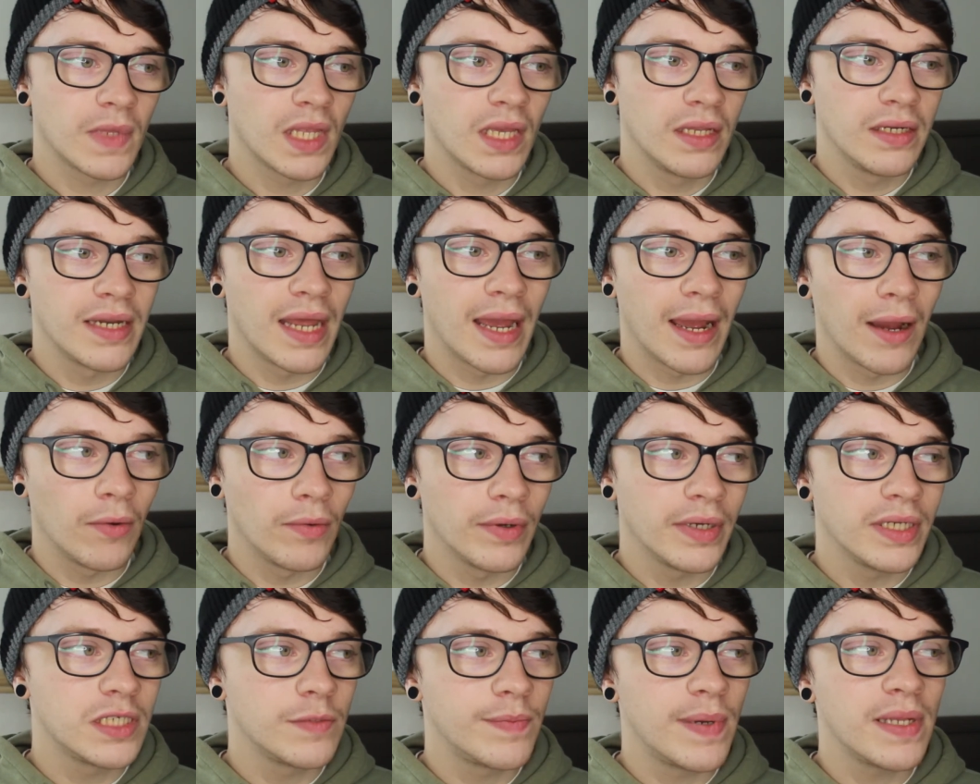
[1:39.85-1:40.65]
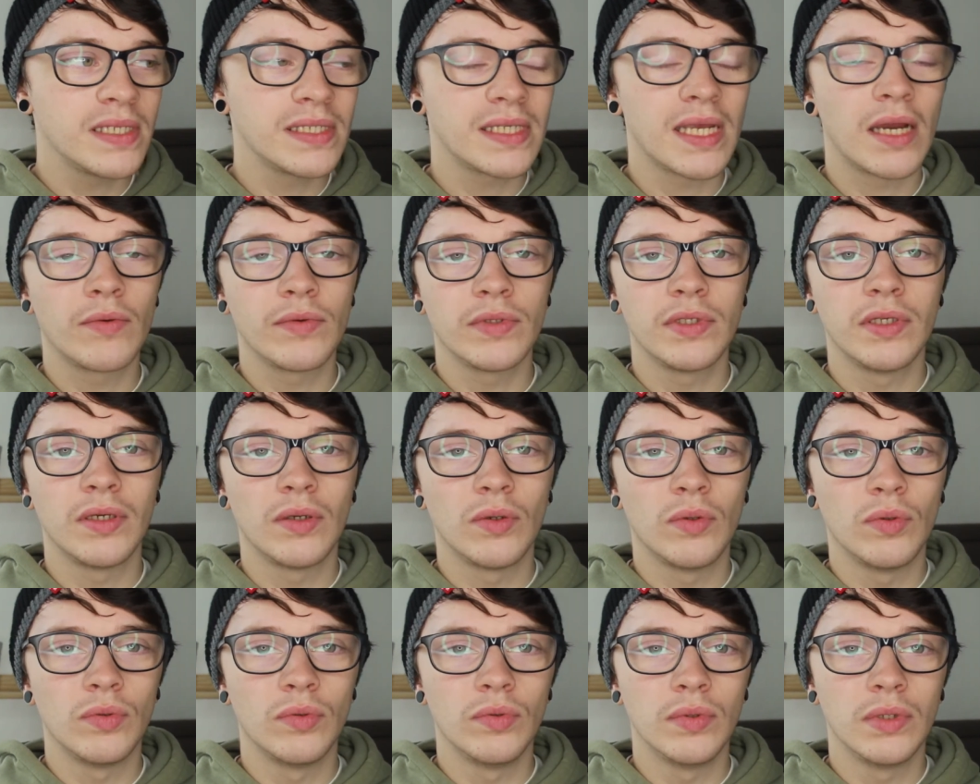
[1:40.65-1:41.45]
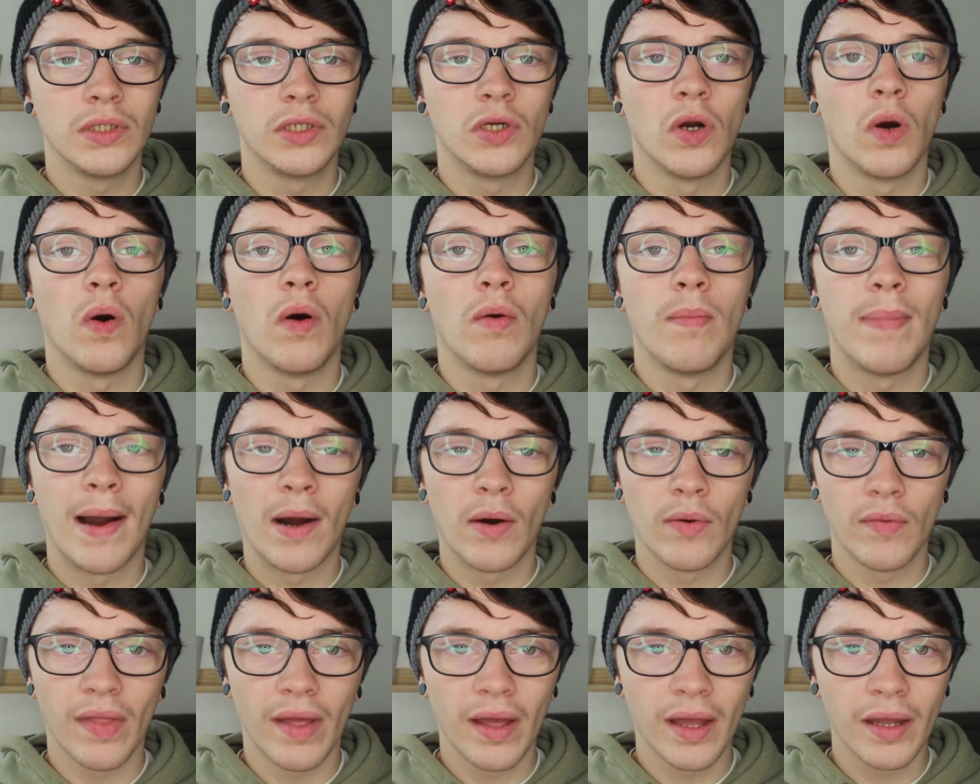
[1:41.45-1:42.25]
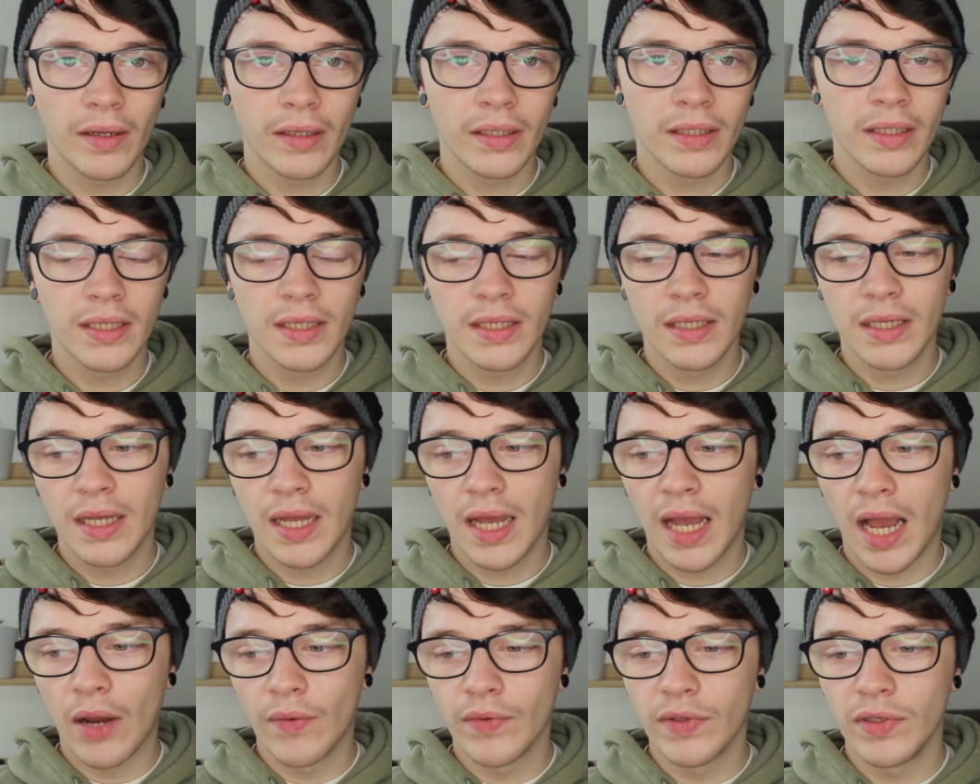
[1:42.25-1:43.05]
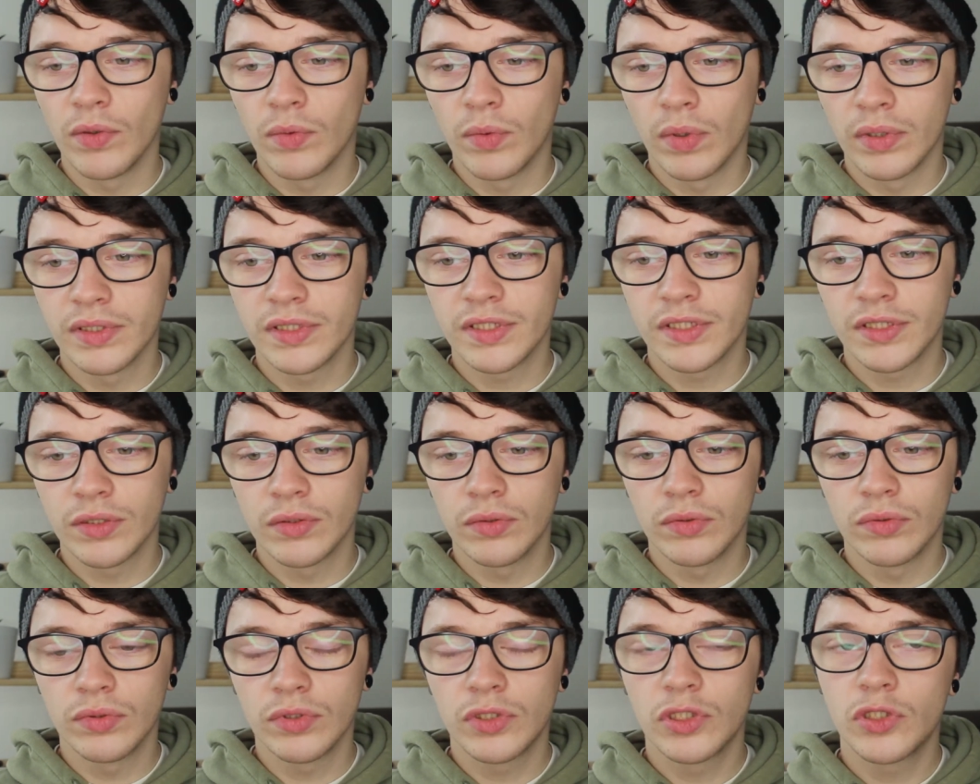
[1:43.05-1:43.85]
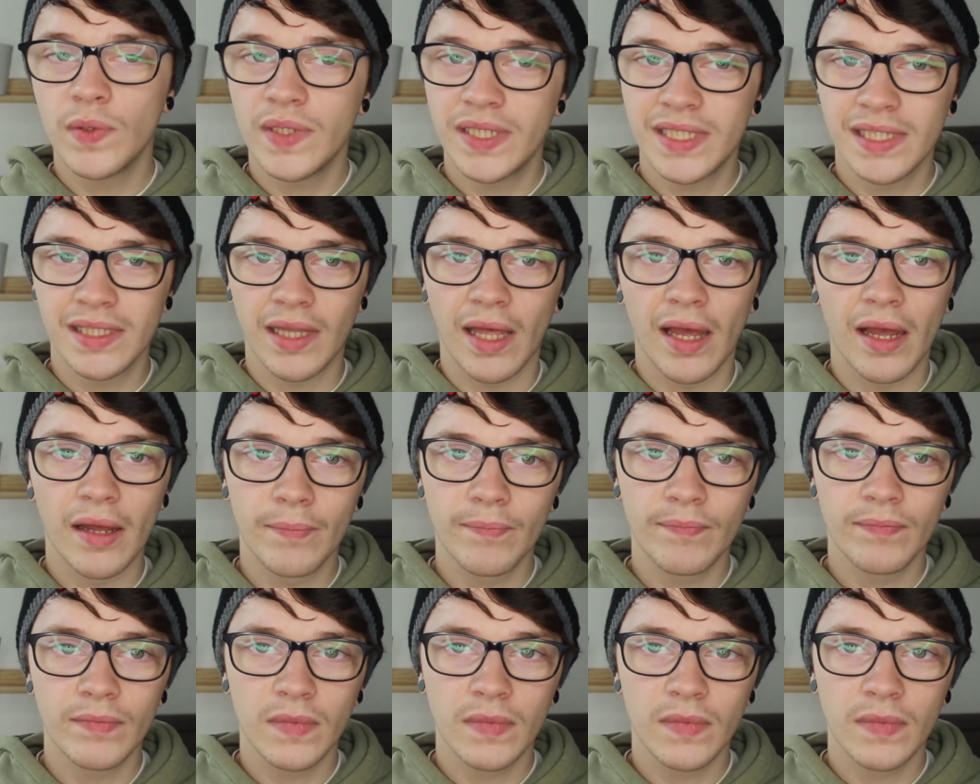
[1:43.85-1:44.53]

Now, it depends how you go about that, how you want to twist that.